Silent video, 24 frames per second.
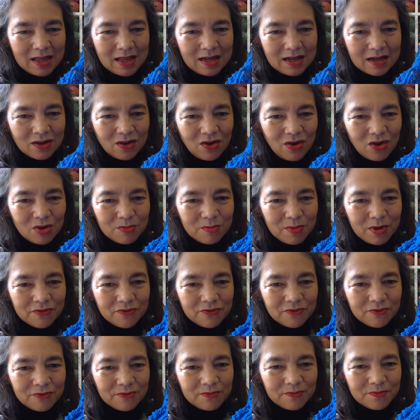then a column
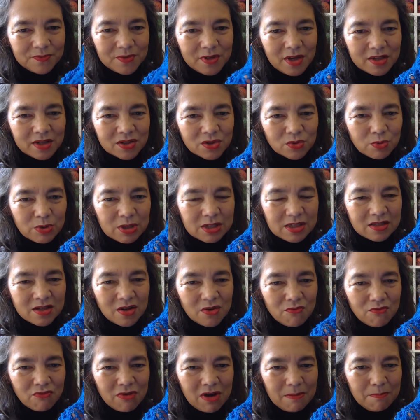of a
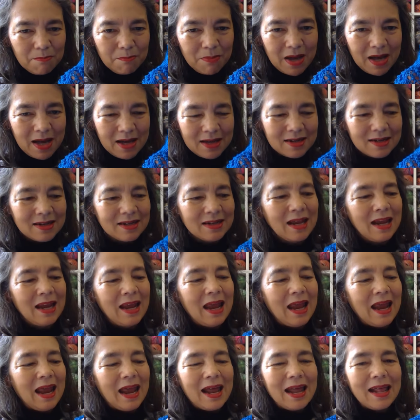twisted rib pattern,
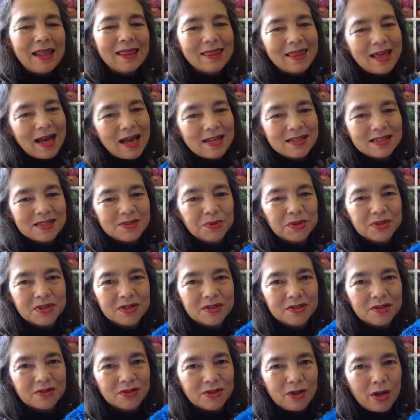and that's
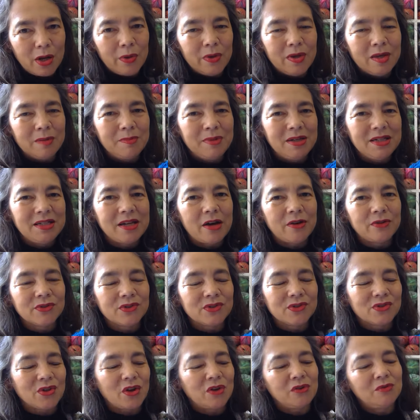what's slowing me down
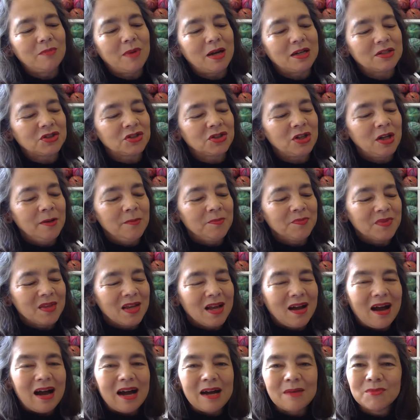so much.
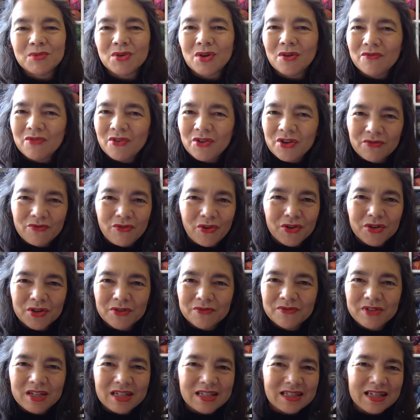I'm not very fond
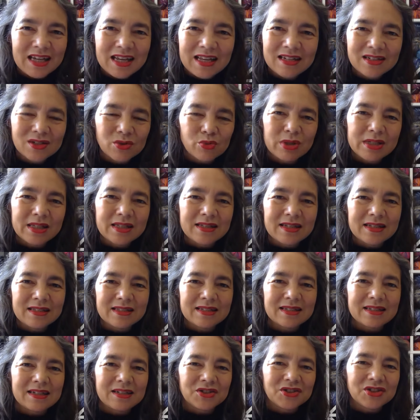of knitting twisted
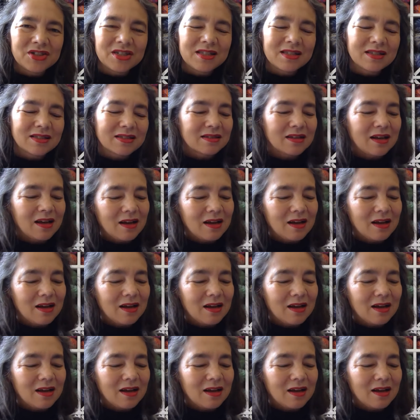stitches.